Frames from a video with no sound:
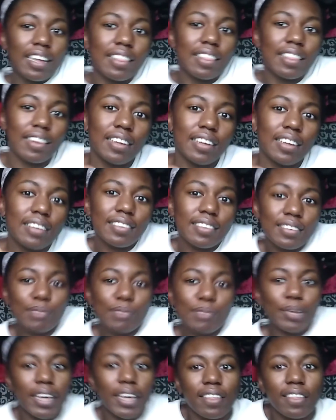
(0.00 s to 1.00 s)
links to my
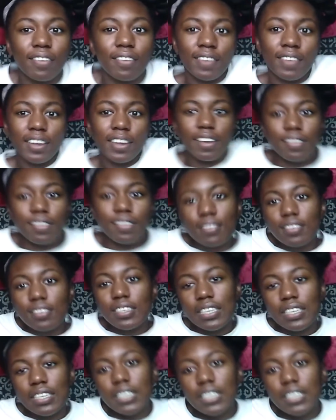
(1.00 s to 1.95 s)
other videos.